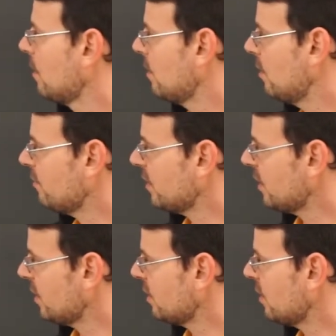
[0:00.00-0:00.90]
If I
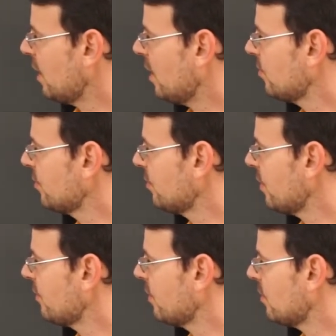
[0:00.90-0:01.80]
take an
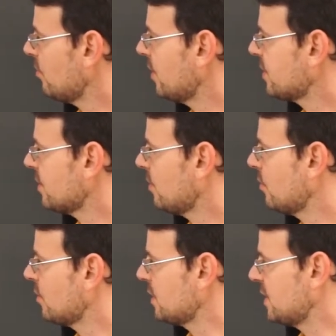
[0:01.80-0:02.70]
arbitrary complex
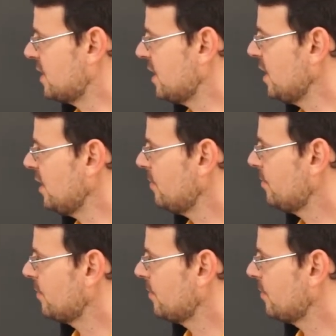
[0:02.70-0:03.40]
number z,